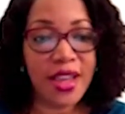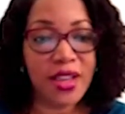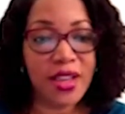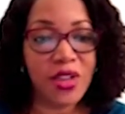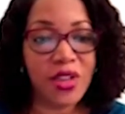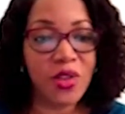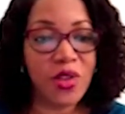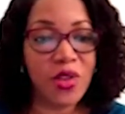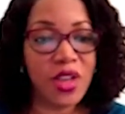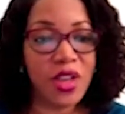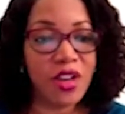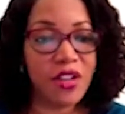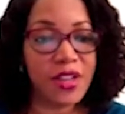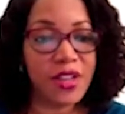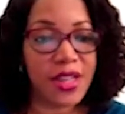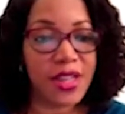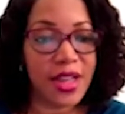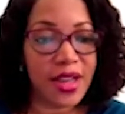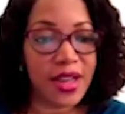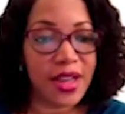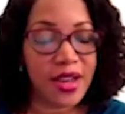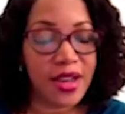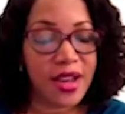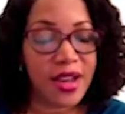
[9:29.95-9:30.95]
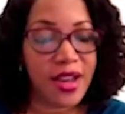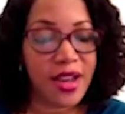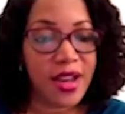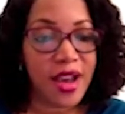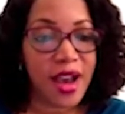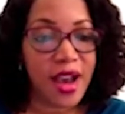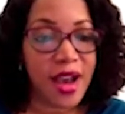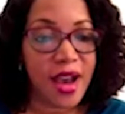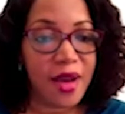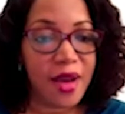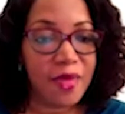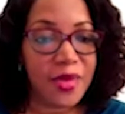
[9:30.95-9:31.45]
So here is a
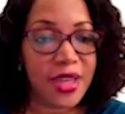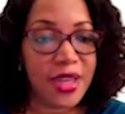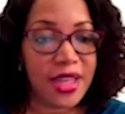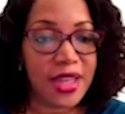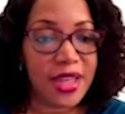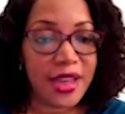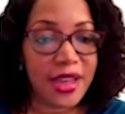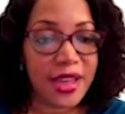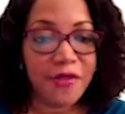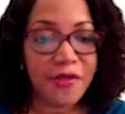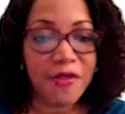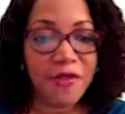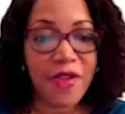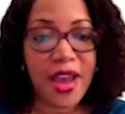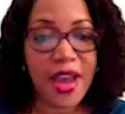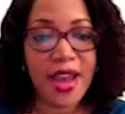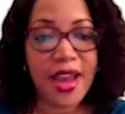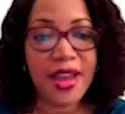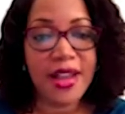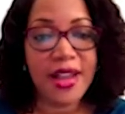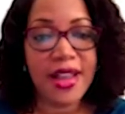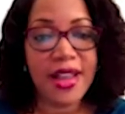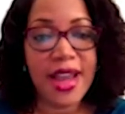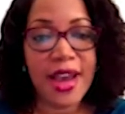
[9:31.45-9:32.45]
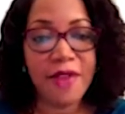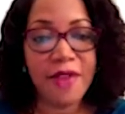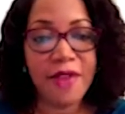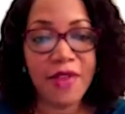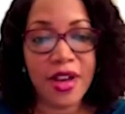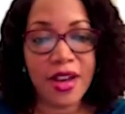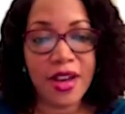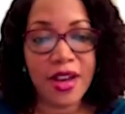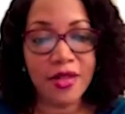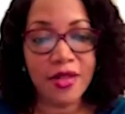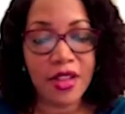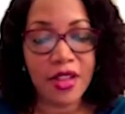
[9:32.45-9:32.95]
PDF file, I have
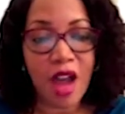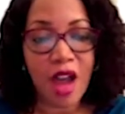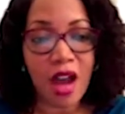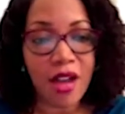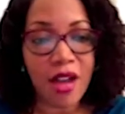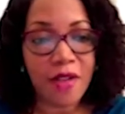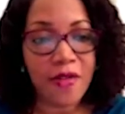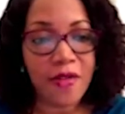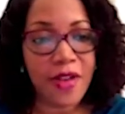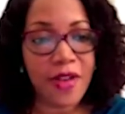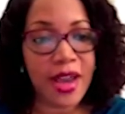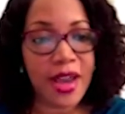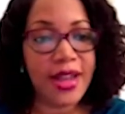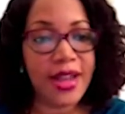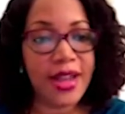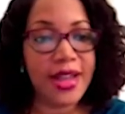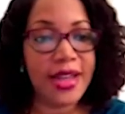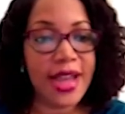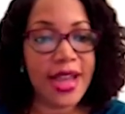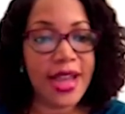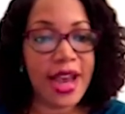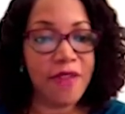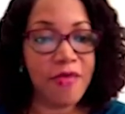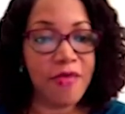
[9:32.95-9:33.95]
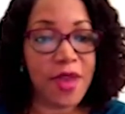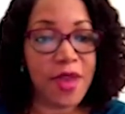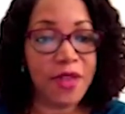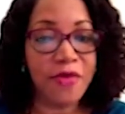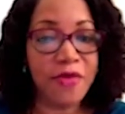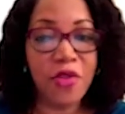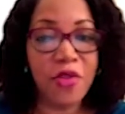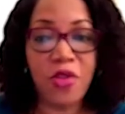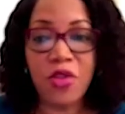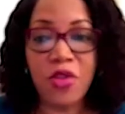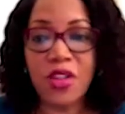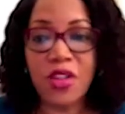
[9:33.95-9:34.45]
a doc file, and I have my
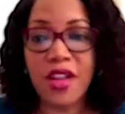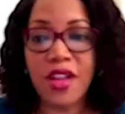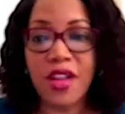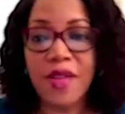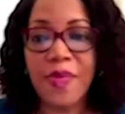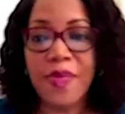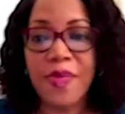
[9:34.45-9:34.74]
folder.